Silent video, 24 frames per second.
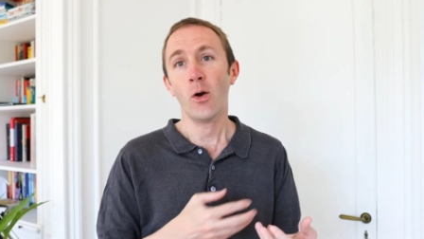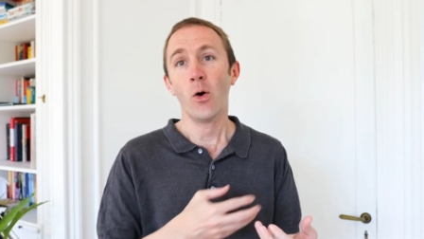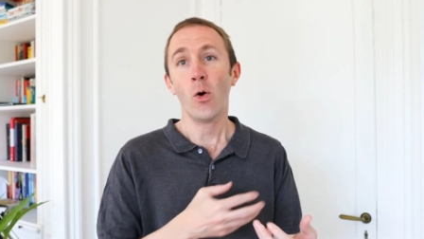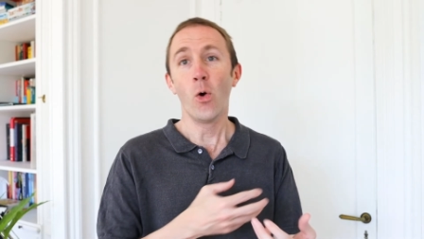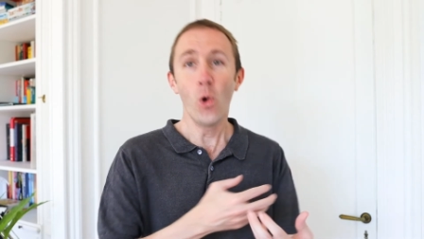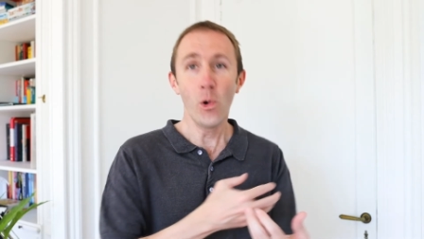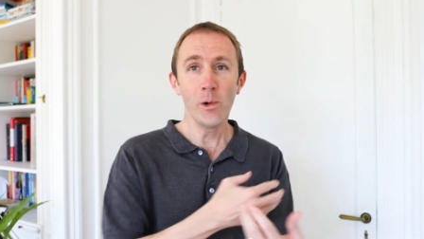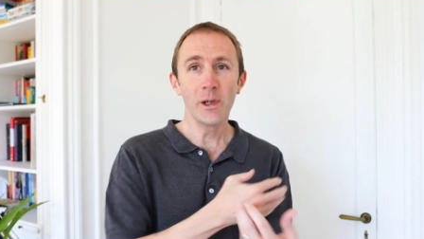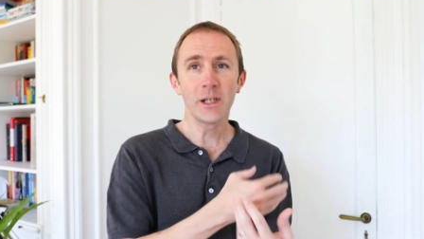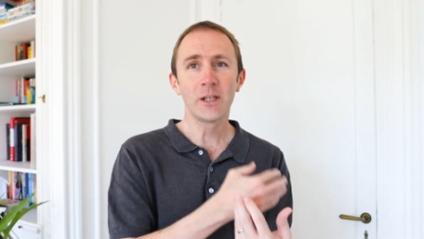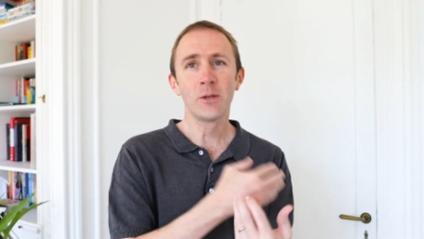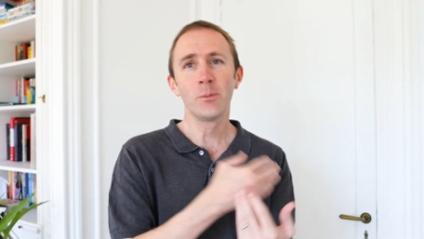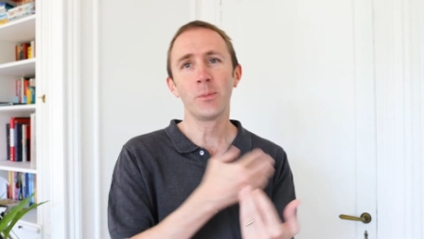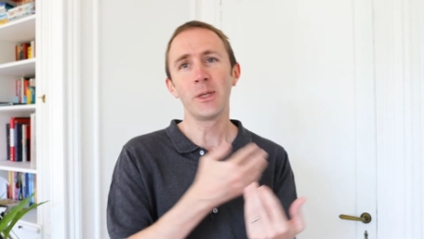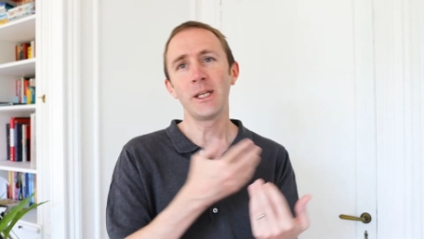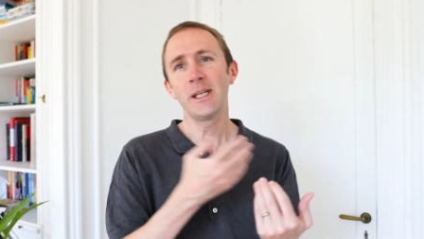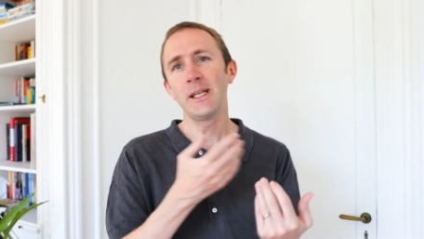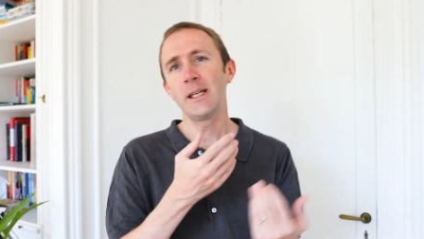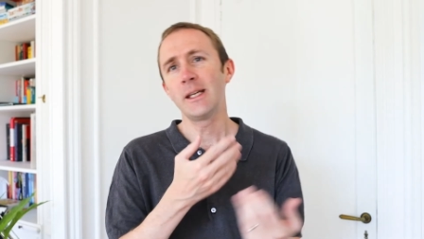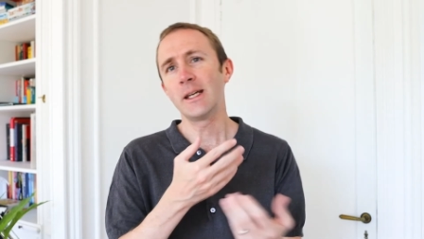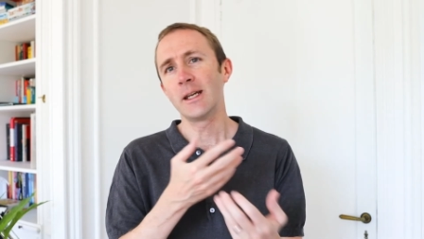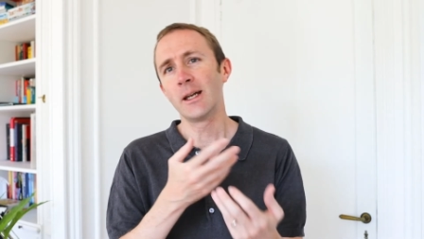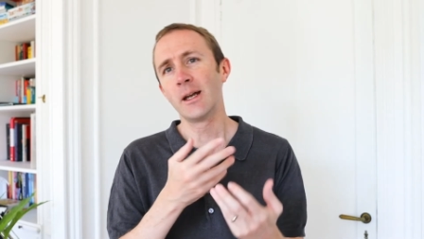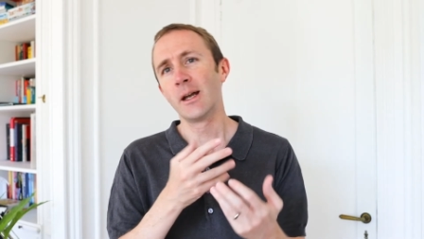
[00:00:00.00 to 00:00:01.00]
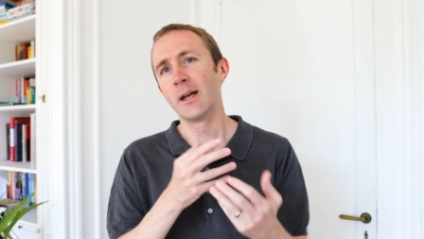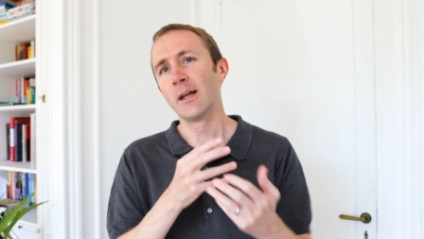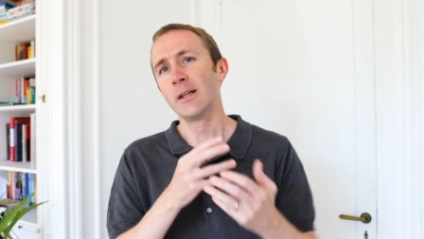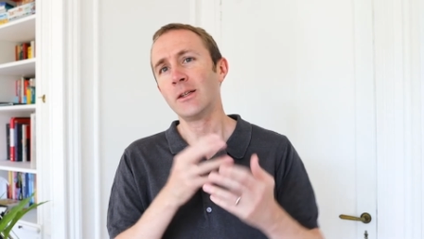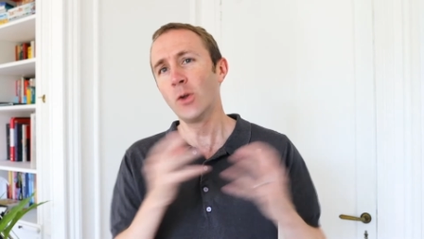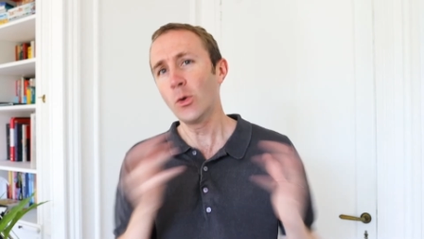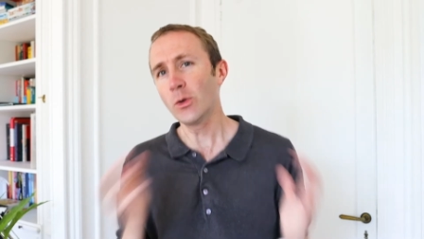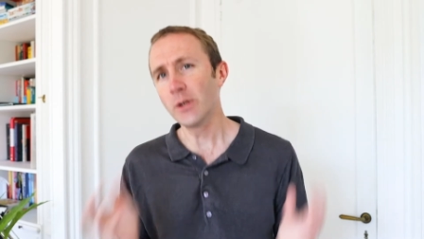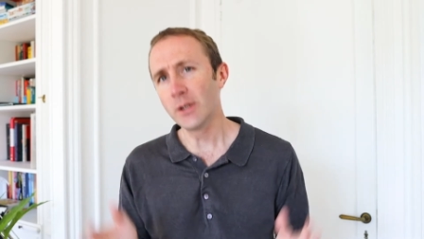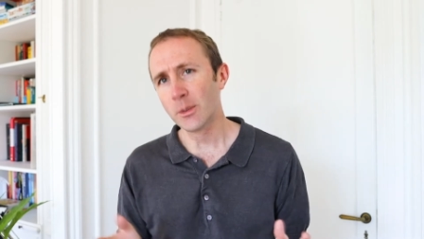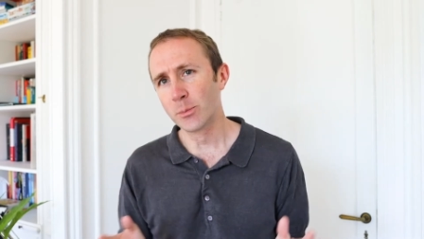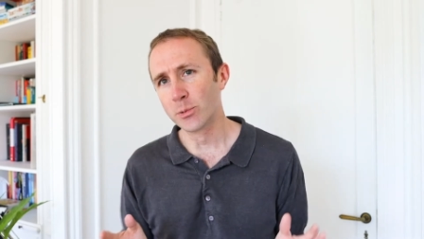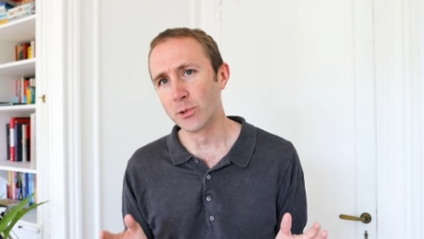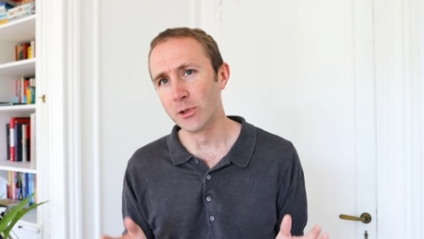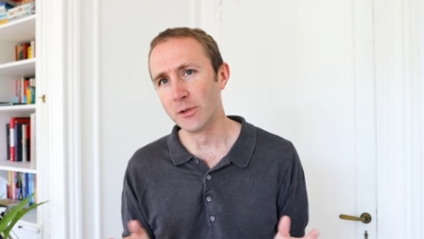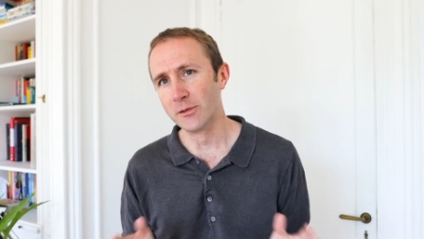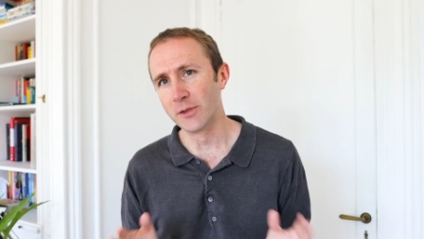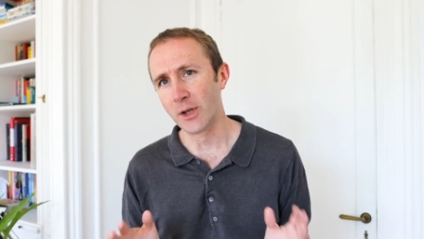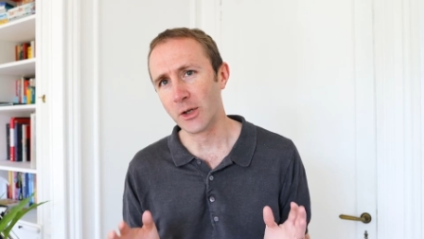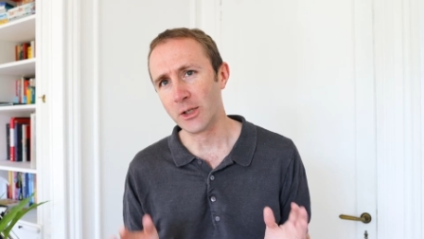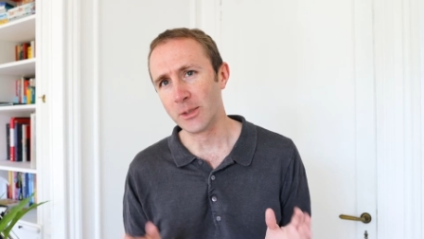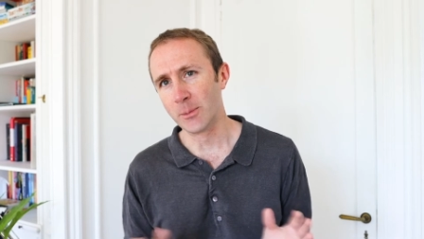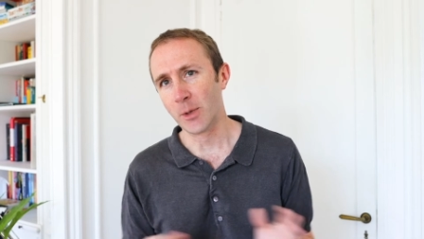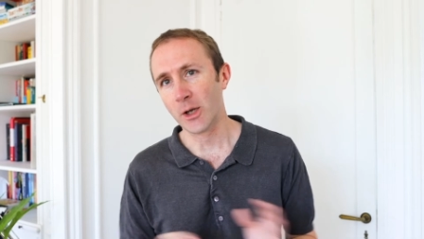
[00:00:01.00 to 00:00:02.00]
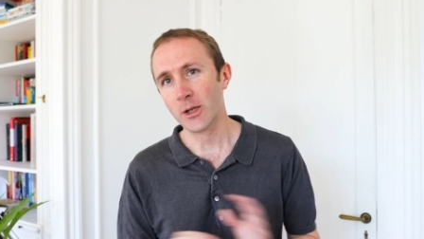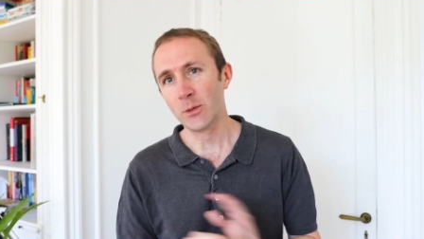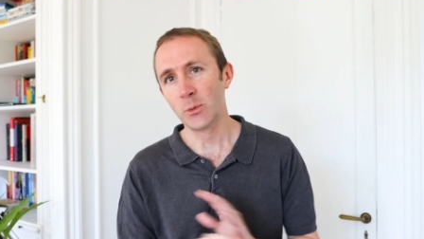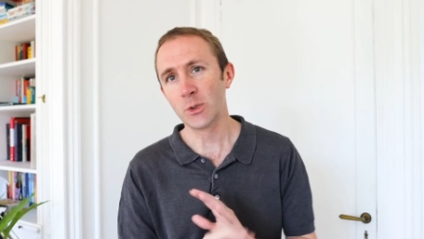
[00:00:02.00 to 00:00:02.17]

Or it can be uh, not an approved only mode,